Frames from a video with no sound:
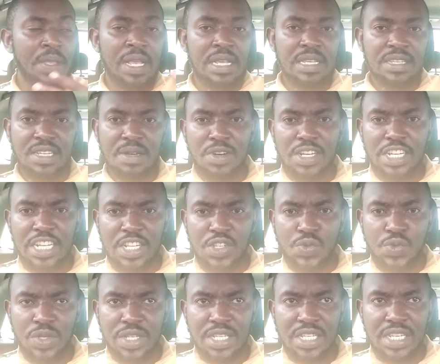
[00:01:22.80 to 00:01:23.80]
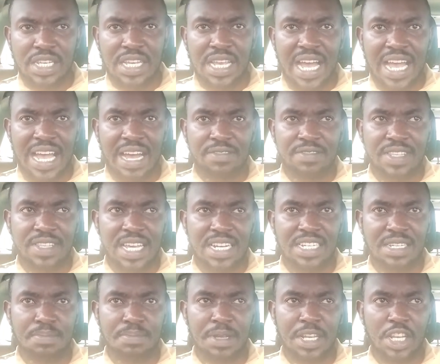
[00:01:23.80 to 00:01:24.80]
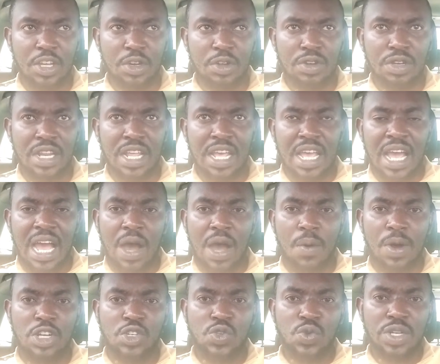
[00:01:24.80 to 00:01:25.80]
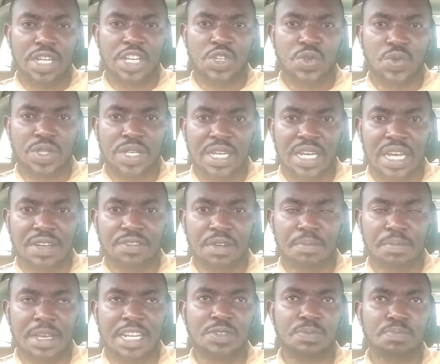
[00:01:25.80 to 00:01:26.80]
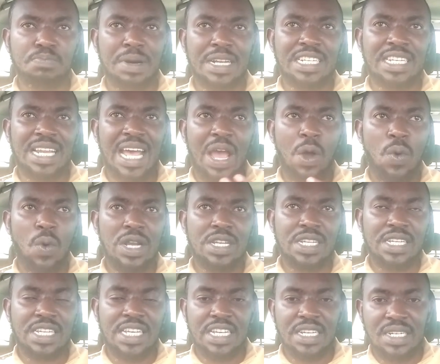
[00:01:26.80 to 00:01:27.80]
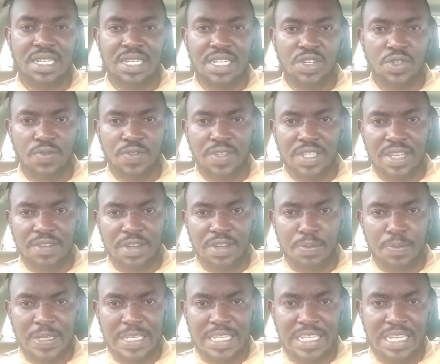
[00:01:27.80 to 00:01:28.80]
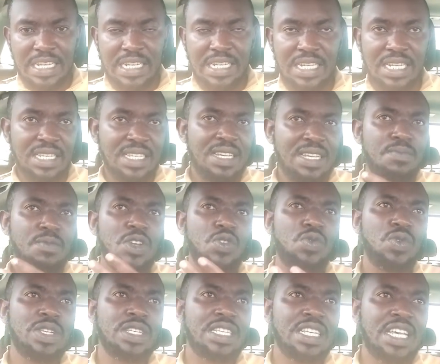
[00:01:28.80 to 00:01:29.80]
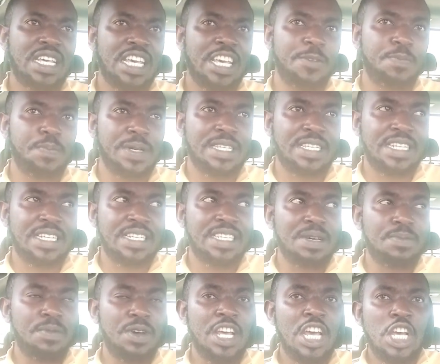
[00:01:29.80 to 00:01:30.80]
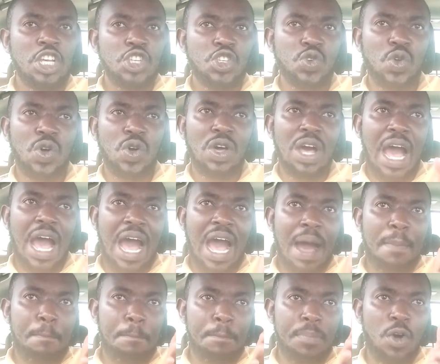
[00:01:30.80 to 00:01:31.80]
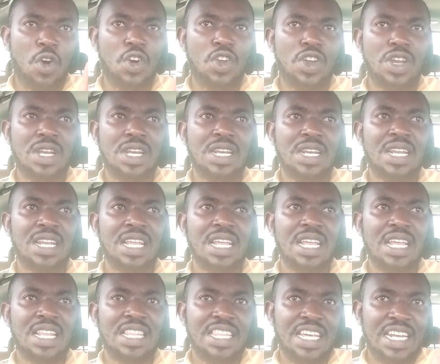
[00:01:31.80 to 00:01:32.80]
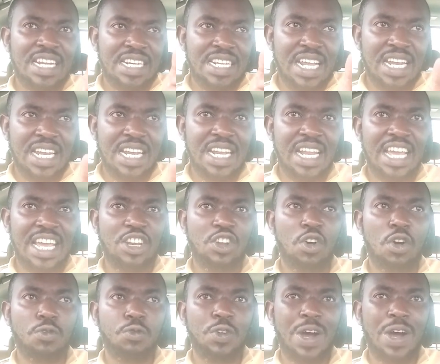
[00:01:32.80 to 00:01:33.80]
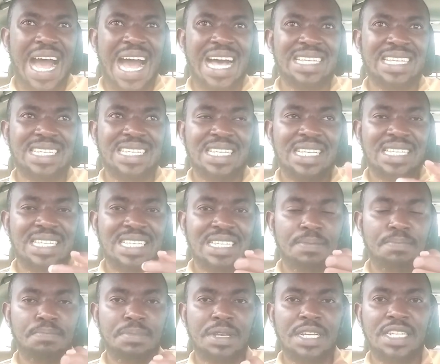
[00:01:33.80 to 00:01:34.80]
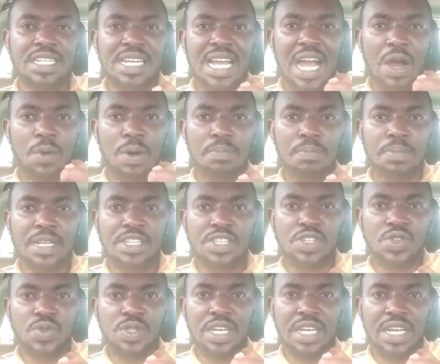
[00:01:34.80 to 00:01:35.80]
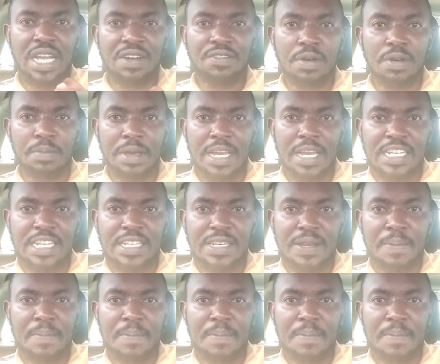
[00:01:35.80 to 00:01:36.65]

Someone else will say, I have 30 million. I want to lend to the government, but I want an interest of 7%. Someone will say 8%. So, upon the deadline of us submitting our bids to the government